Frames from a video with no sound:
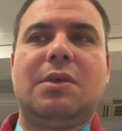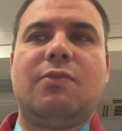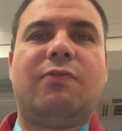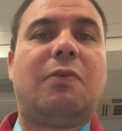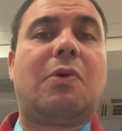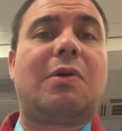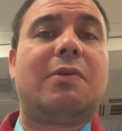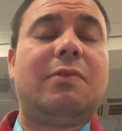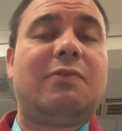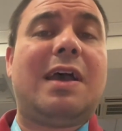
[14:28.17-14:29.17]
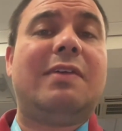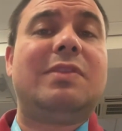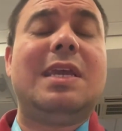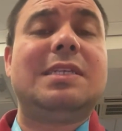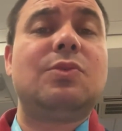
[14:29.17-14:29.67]
4-5
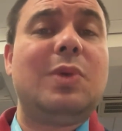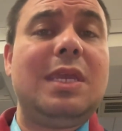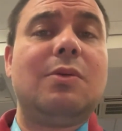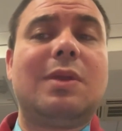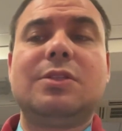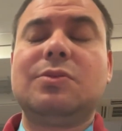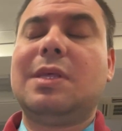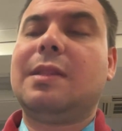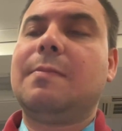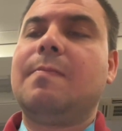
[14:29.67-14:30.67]
days a week. You can do that.